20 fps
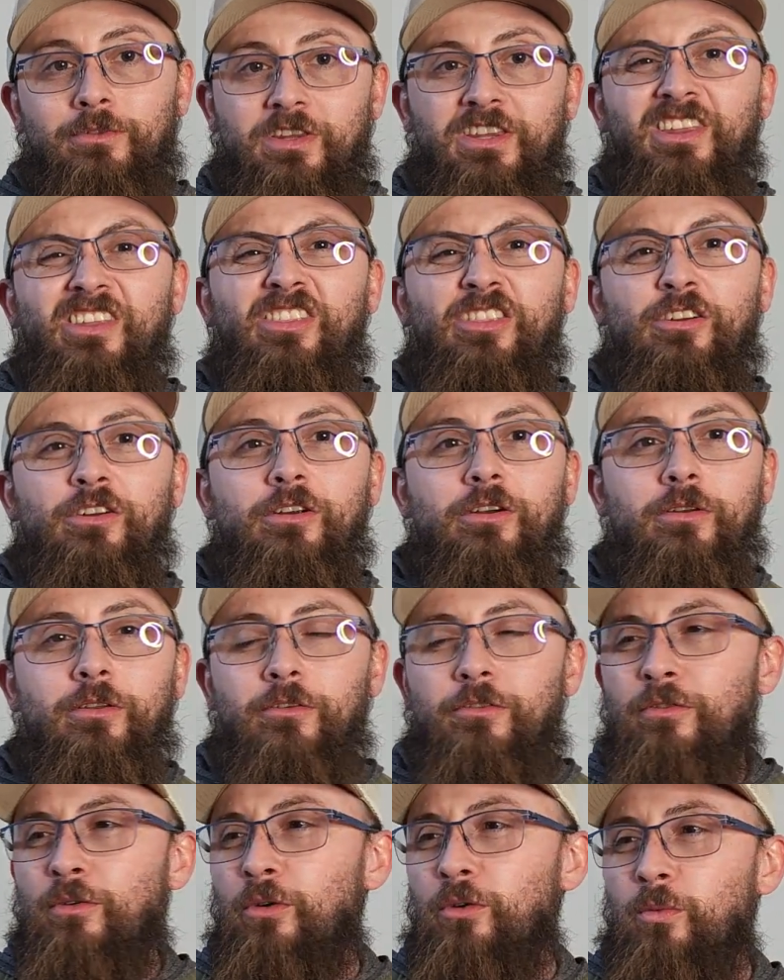the
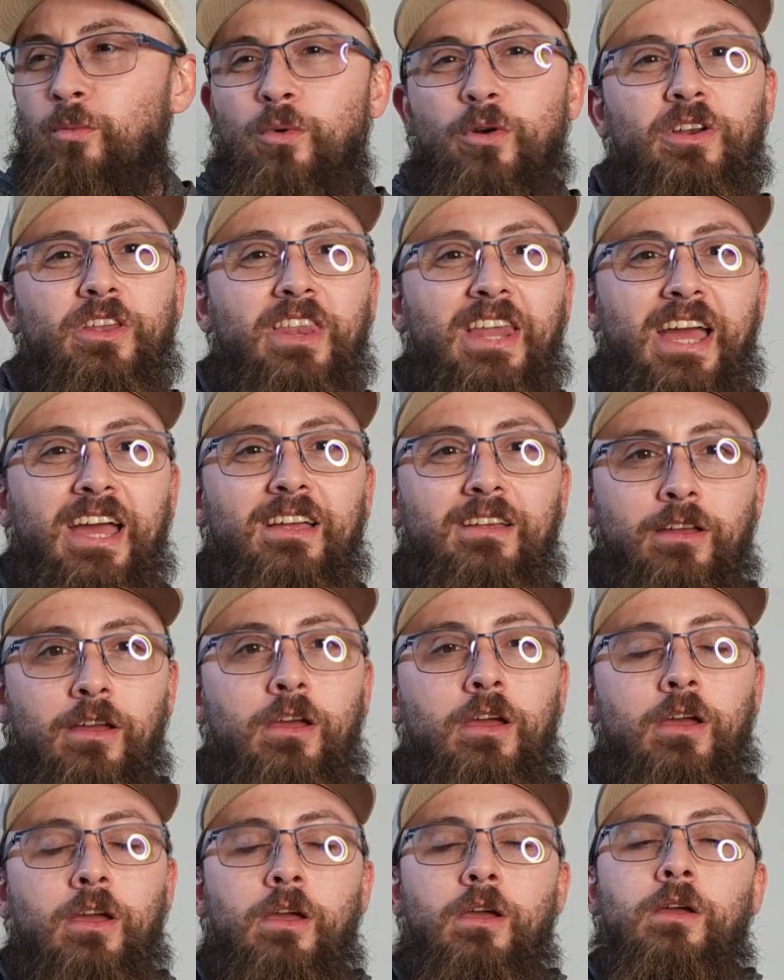fourth word in that,
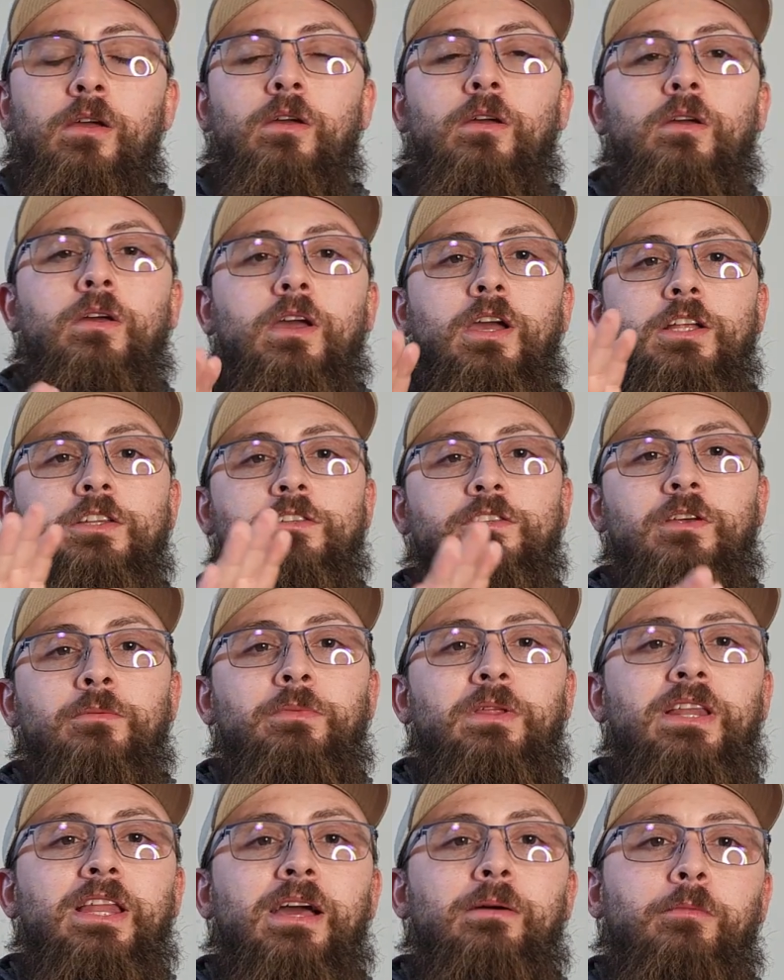it's
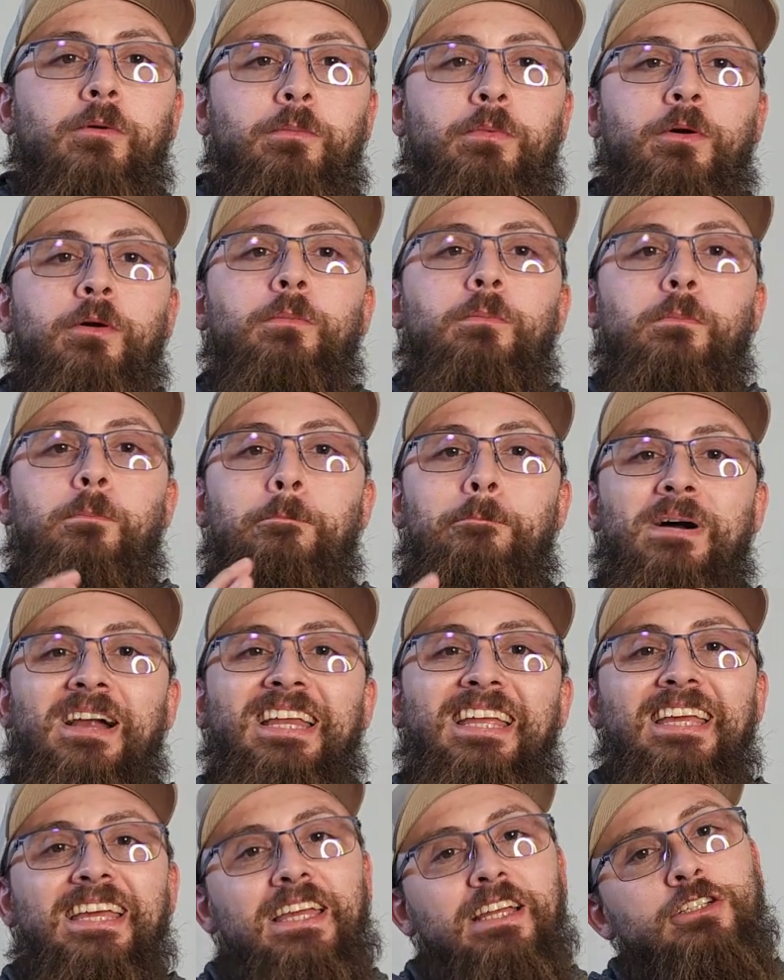something that will put
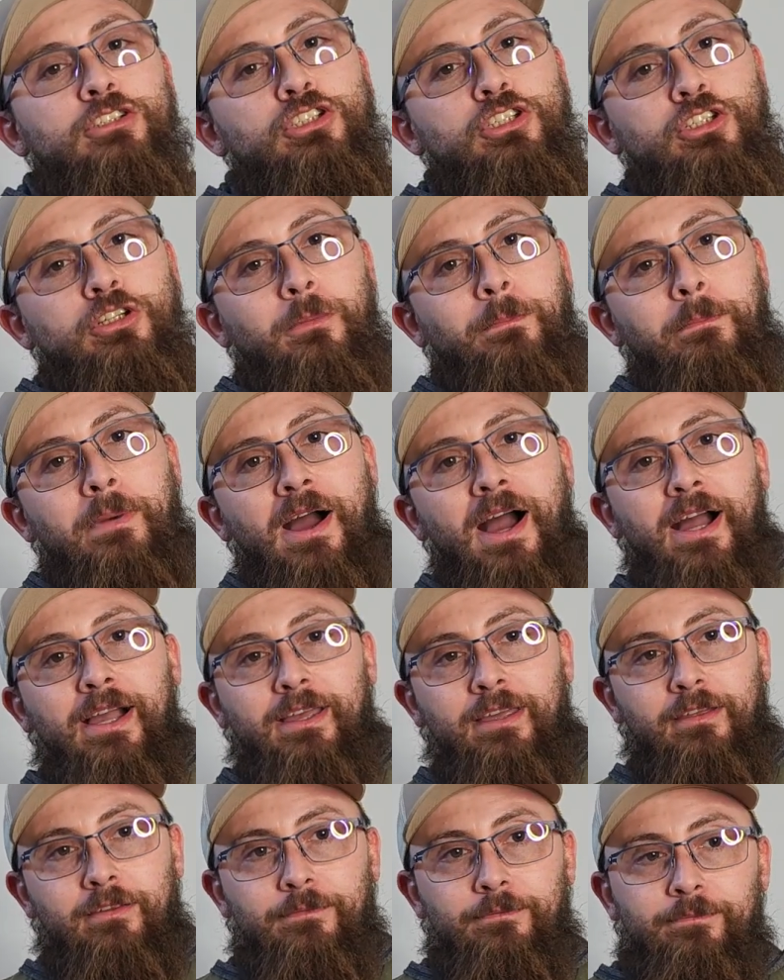money into your
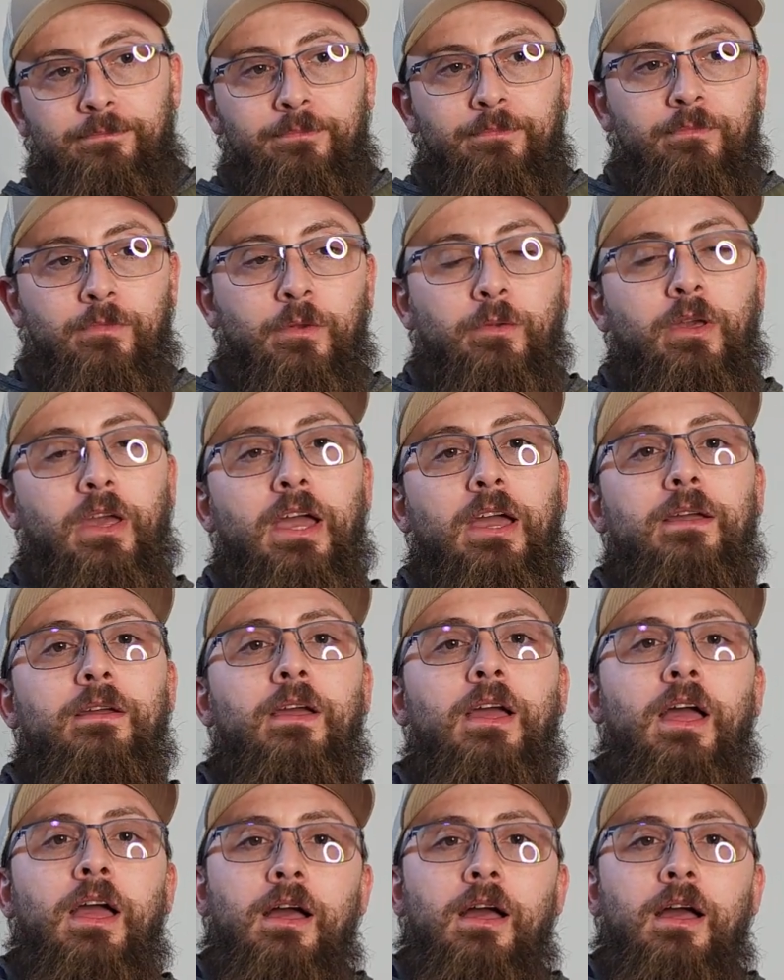pocket, okay?